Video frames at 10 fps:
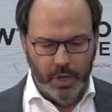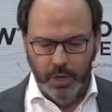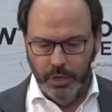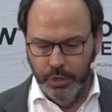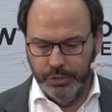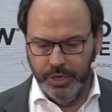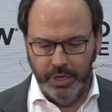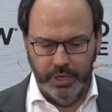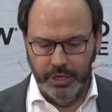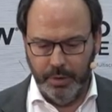
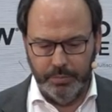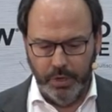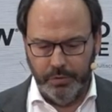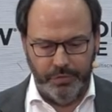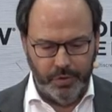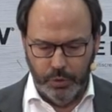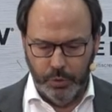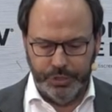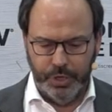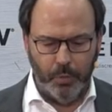using in terms of
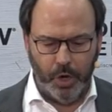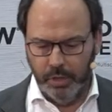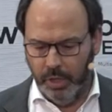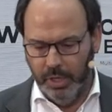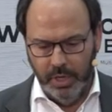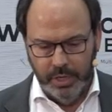acoustic model,